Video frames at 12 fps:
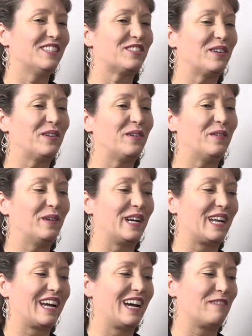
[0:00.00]
So
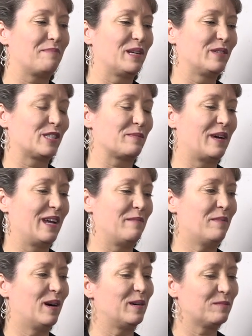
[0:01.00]
what happened was my
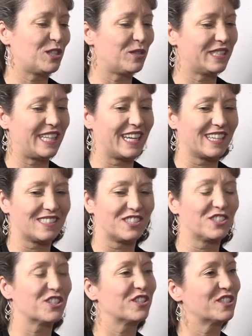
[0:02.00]
mom, she would take us to
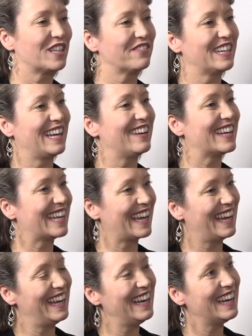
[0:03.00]
church every now and
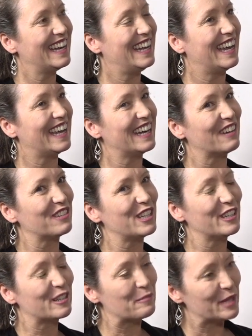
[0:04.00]
again, and I would
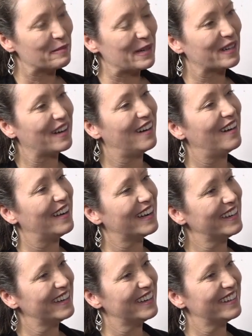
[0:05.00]
learn a bit about God
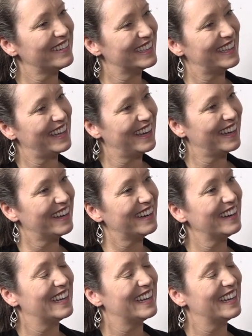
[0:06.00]
here and there.